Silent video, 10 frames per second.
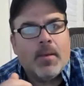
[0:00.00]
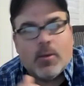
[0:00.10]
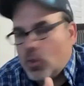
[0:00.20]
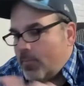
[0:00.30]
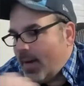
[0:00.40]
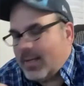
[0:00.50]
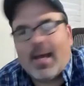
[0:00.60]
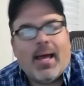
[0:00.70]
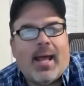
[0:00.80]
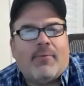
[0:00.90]
You might
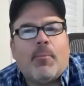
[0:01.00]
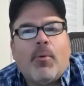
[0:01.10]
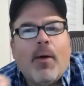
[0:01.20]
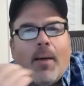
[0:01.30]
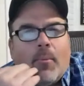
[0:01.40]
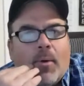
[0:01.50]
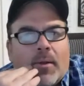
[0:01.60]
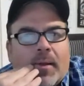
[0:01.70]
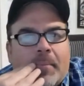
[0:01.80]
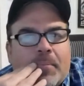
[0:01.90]
not have a problem with it.